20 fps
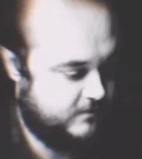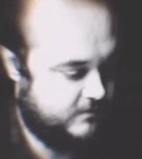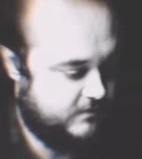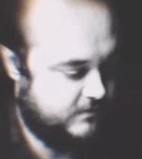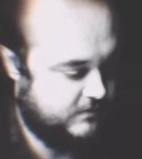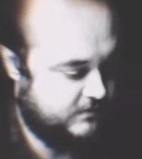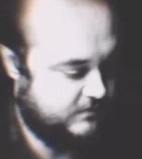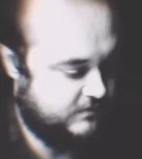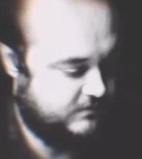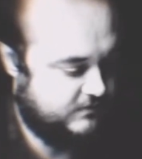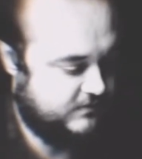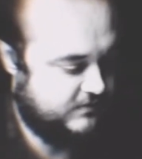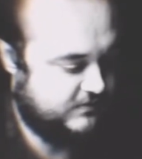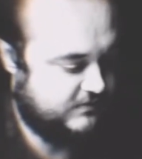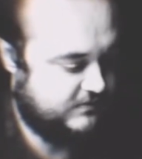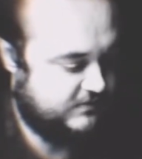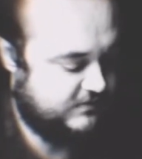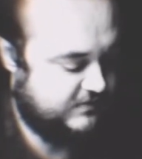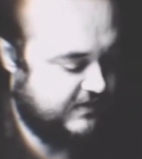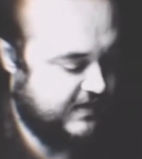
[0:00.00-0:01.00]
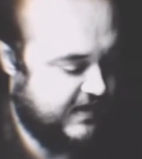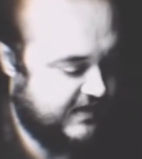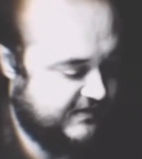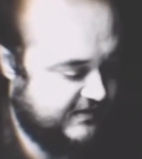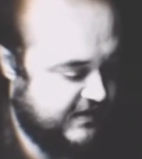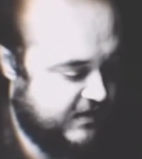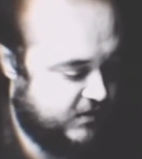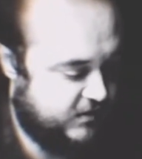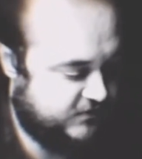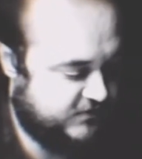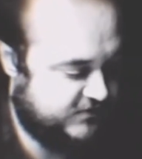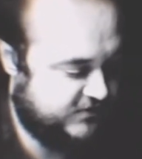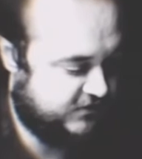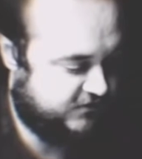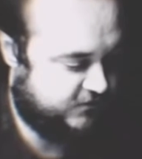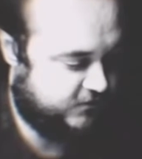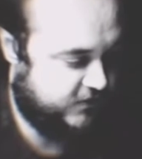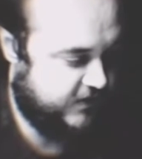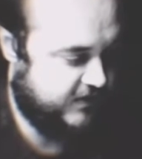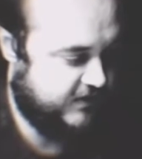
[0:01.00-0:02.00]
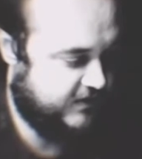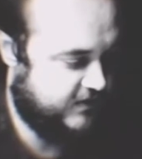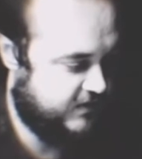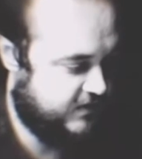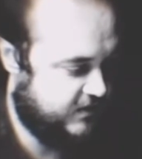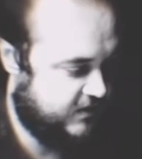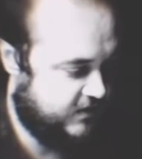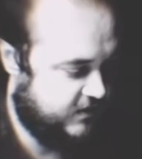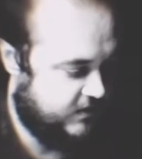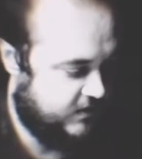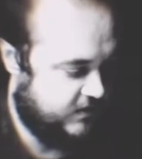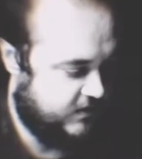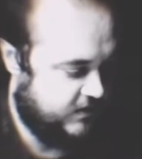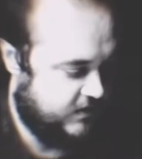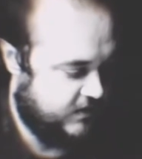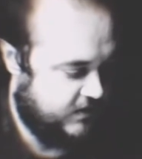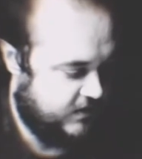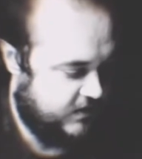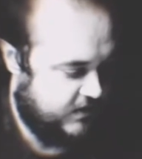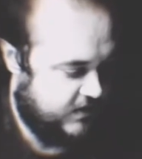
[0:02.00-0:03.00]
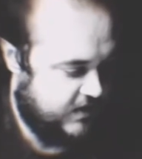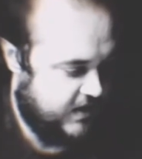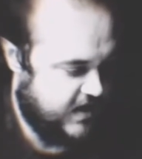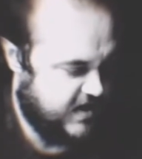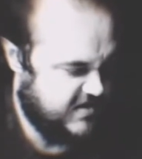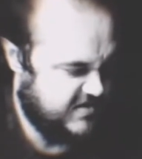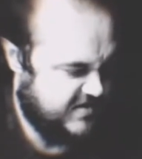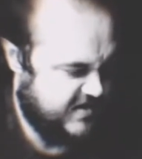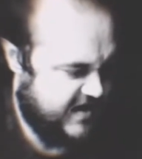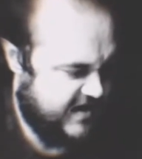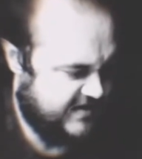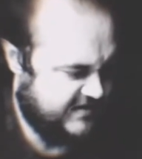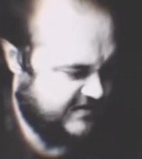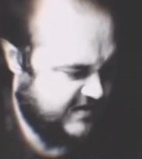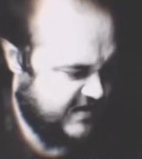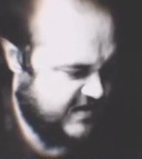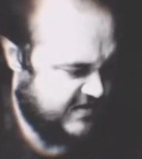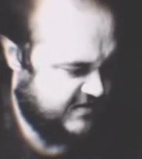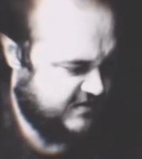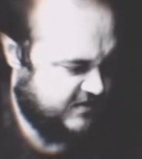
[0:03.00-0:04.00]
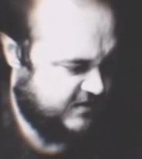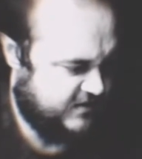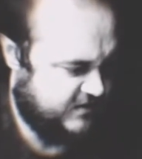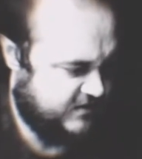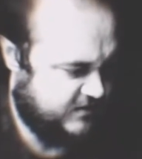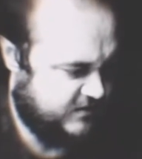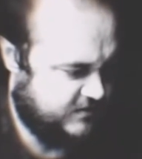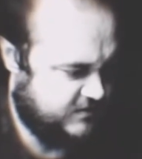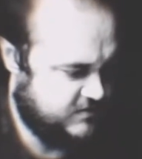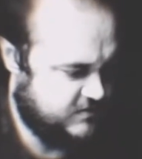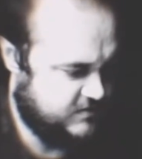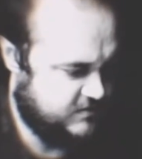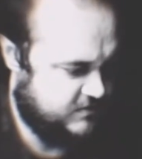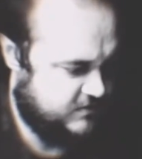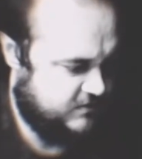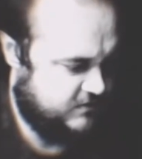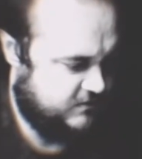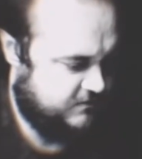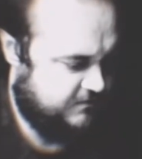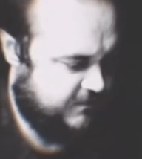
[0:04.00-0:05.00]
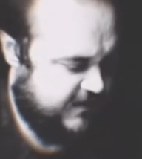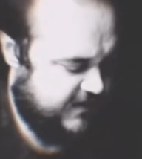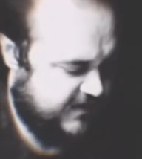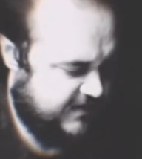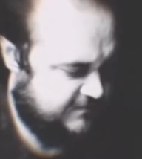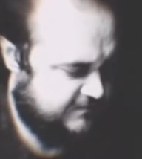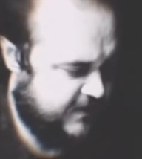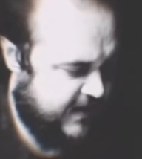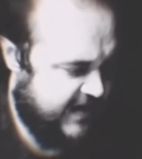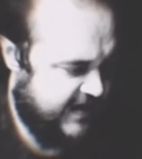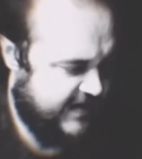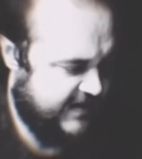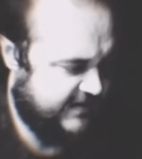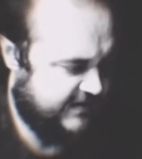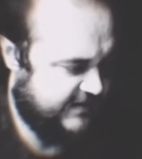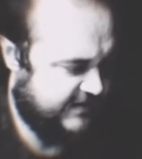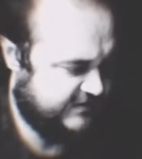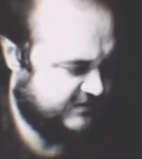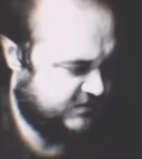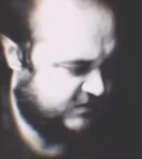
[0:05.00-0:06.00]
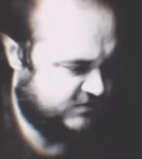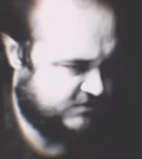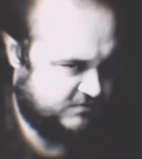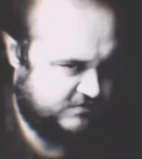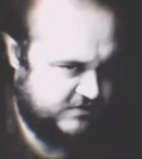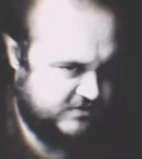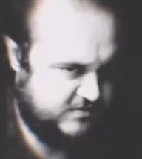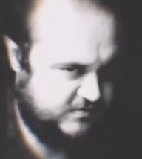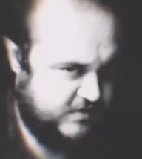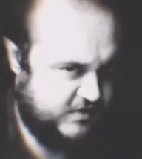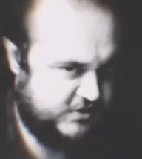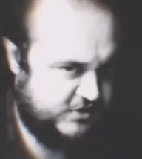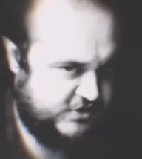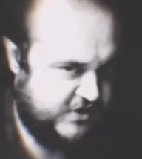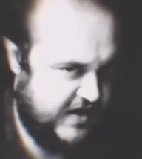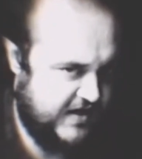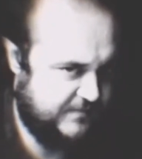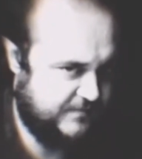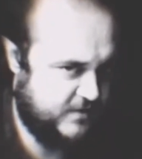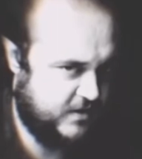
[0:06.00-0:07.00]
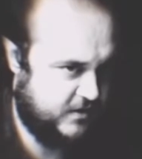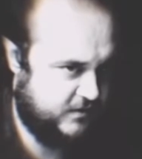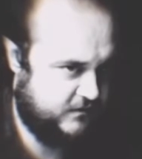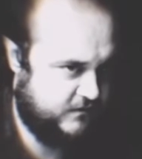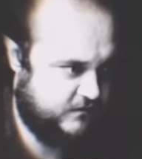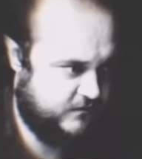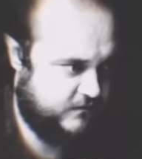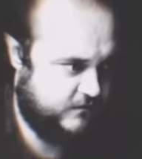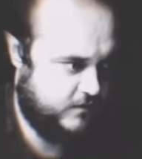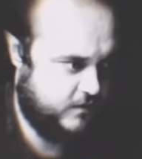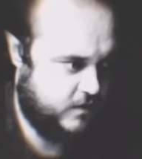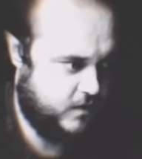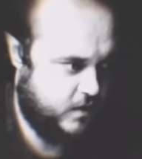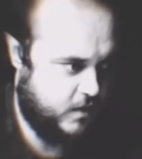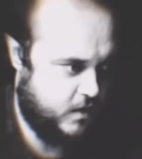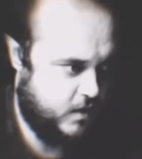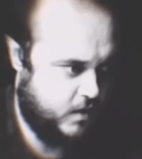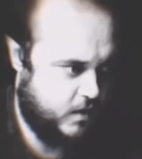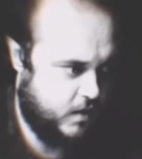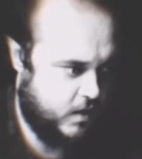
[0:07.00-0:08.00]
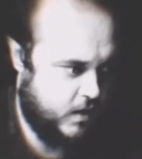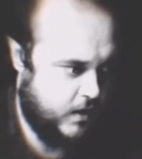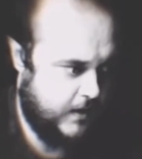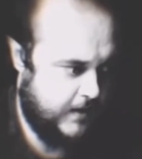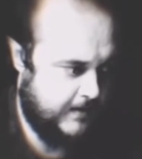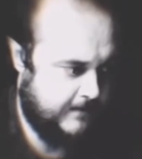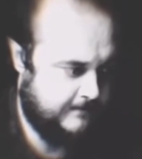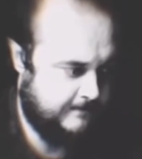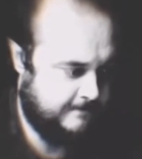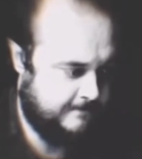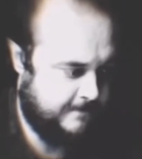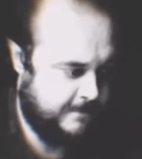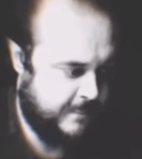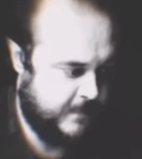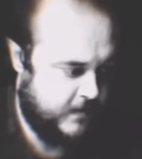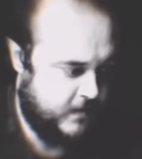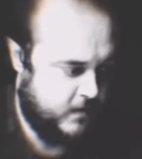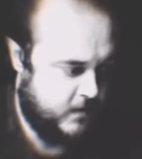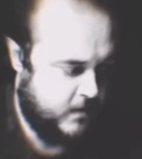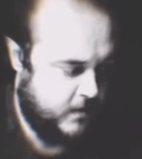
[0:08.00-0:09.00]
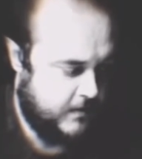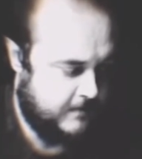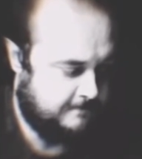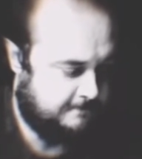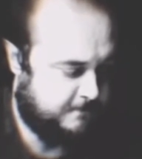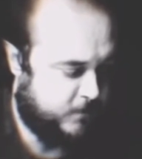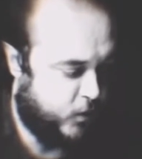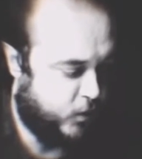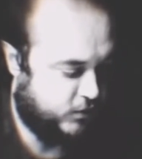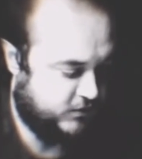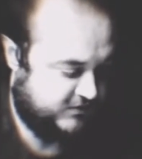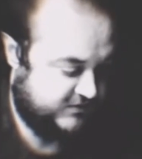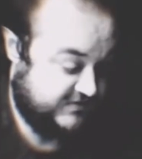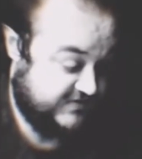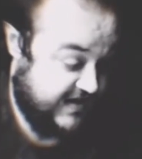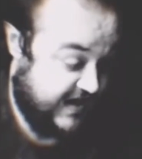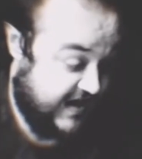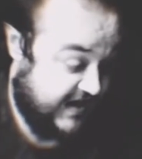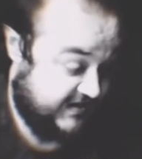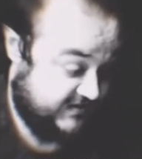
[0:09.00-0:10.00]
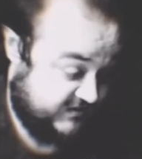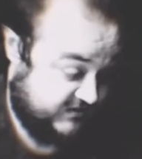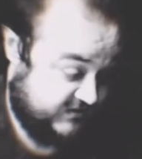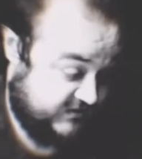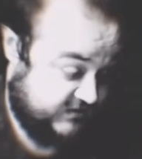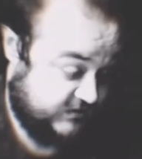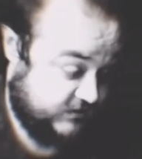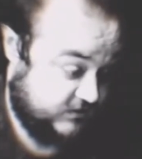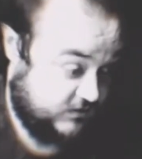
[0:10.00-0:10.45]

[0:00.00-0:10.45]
the idea of suffering and the idea that being in pain is not something to be ashamed of, but that